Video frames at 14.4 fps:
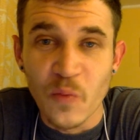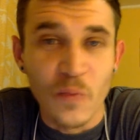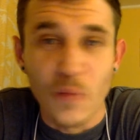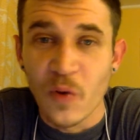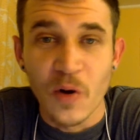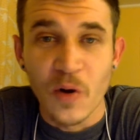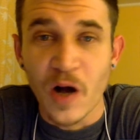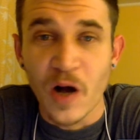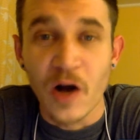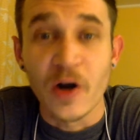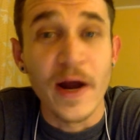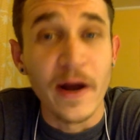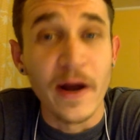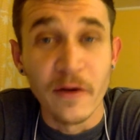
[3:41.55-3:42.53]
uh,
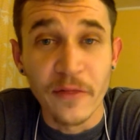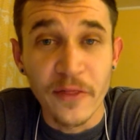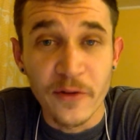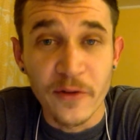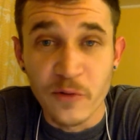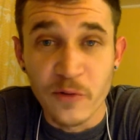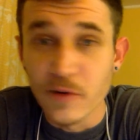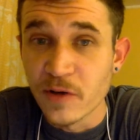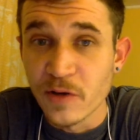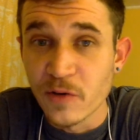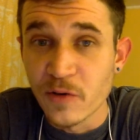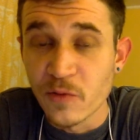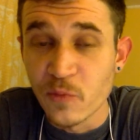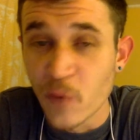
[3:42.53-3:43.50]
our health
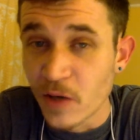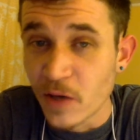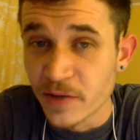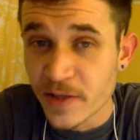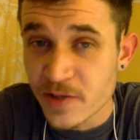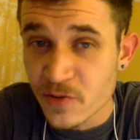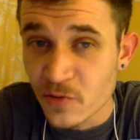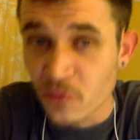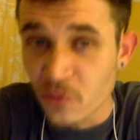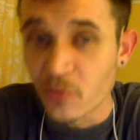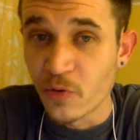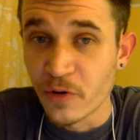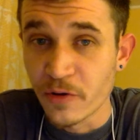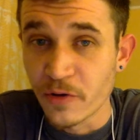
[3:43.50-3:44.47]
or wellness
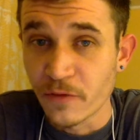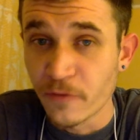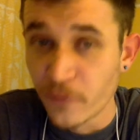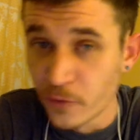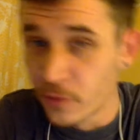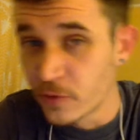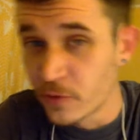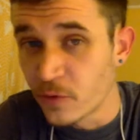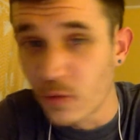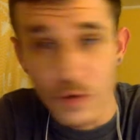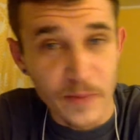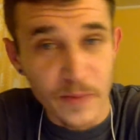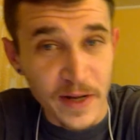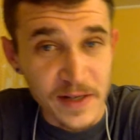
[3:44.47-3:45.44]
or food
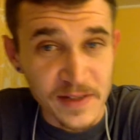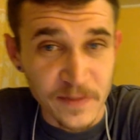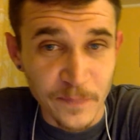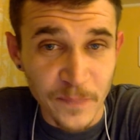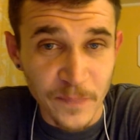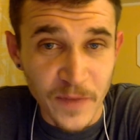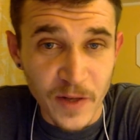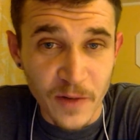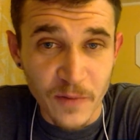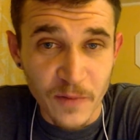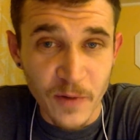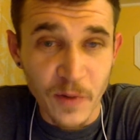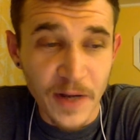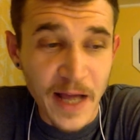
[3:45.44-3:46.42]
or medicine.
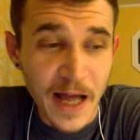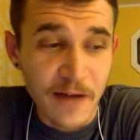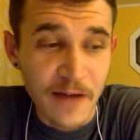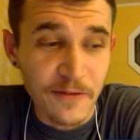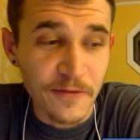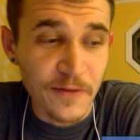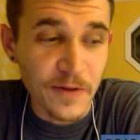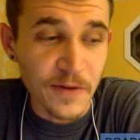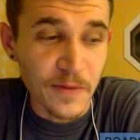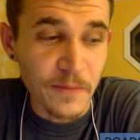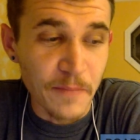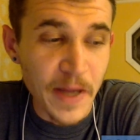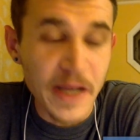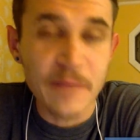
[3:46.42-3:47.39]
We want to have
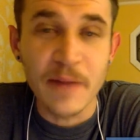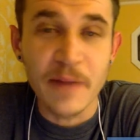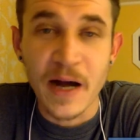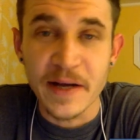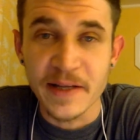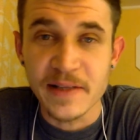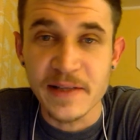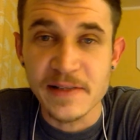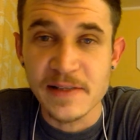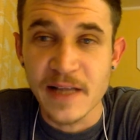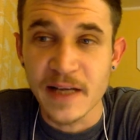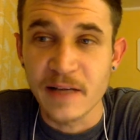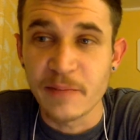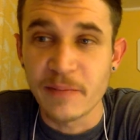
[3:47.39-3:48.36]
many bodies
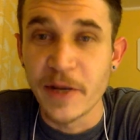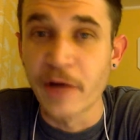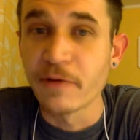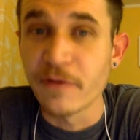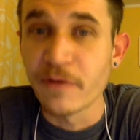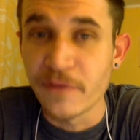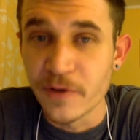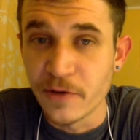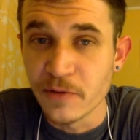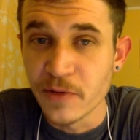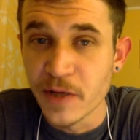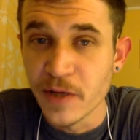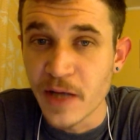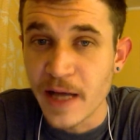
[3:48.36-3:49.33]
that can peer
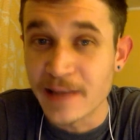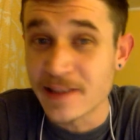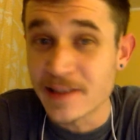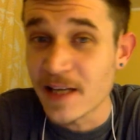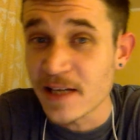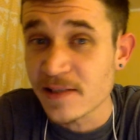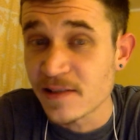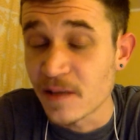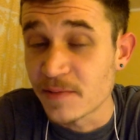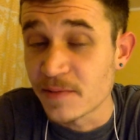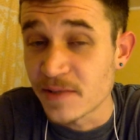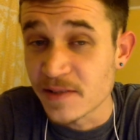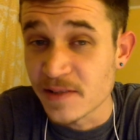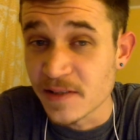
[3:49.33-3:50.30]
review and test
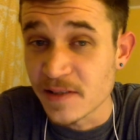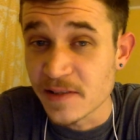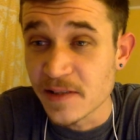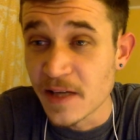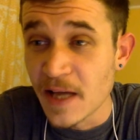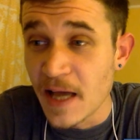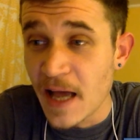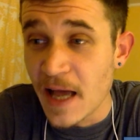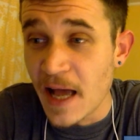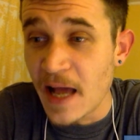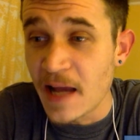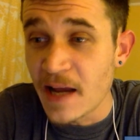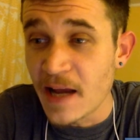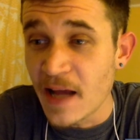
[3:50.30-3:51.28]
substances,
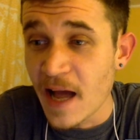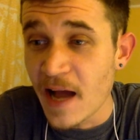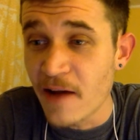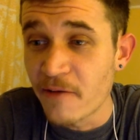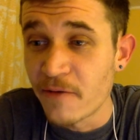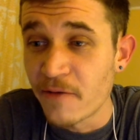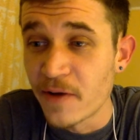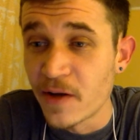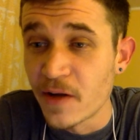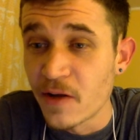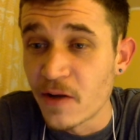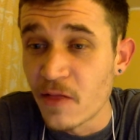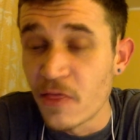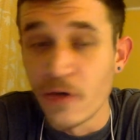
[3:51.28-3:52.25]
and have
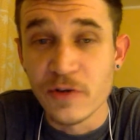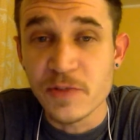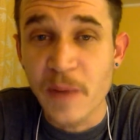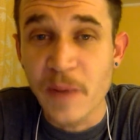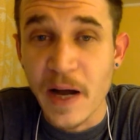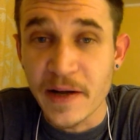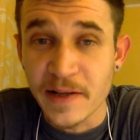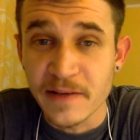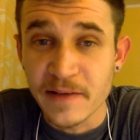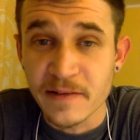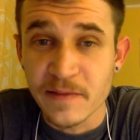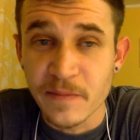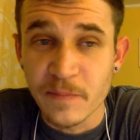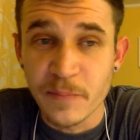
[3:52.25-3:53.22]
those
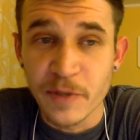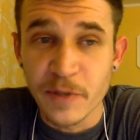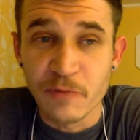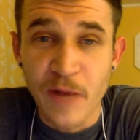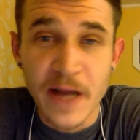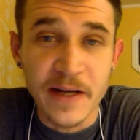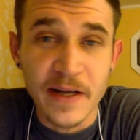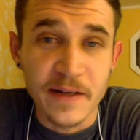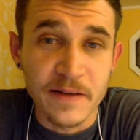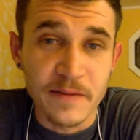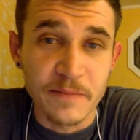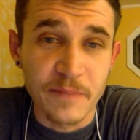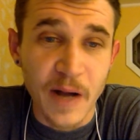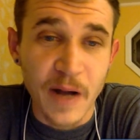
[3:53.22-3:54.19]
bodies be rated
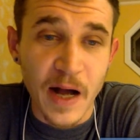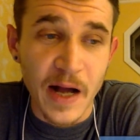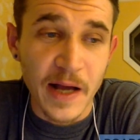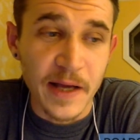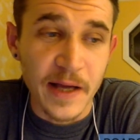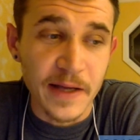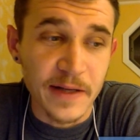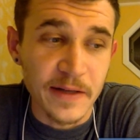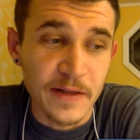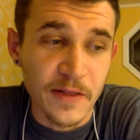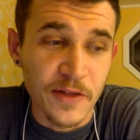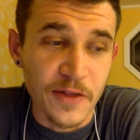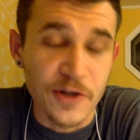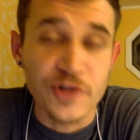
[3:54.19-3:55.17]
by
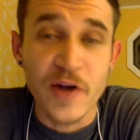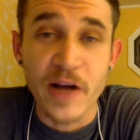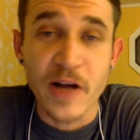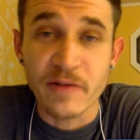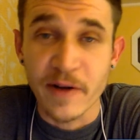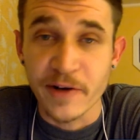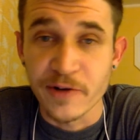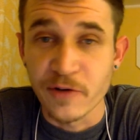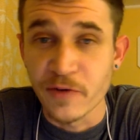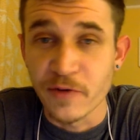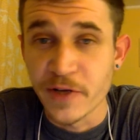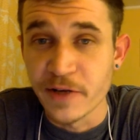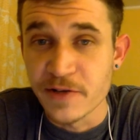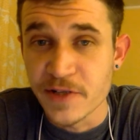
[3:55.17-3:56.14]
their track record
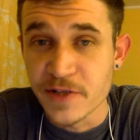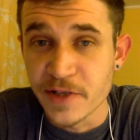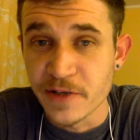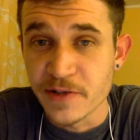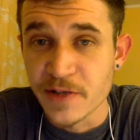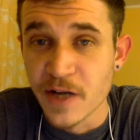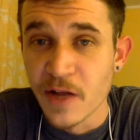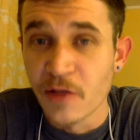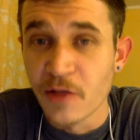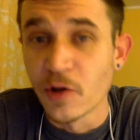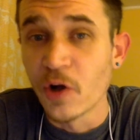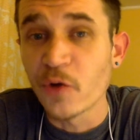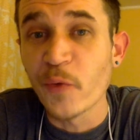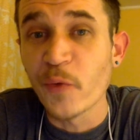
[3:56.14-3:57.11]
over years and years.
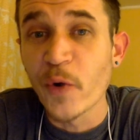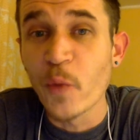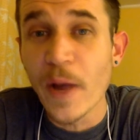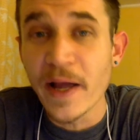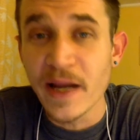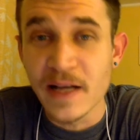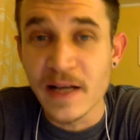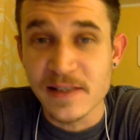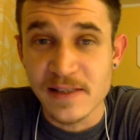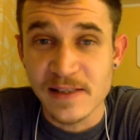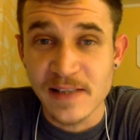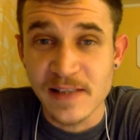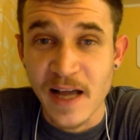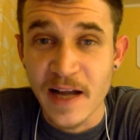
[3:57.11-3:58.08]
The longer we wait as a
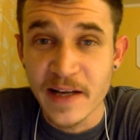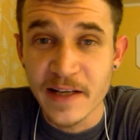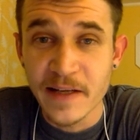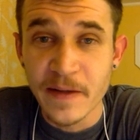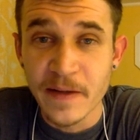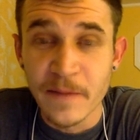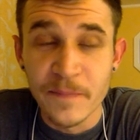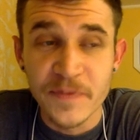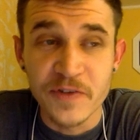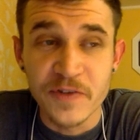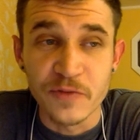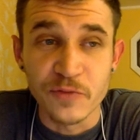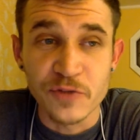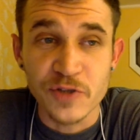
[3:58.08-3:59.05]
society
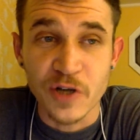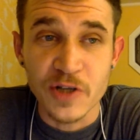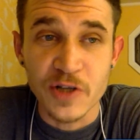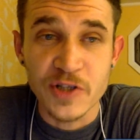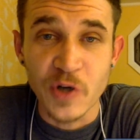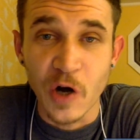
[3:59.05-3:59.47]
to start to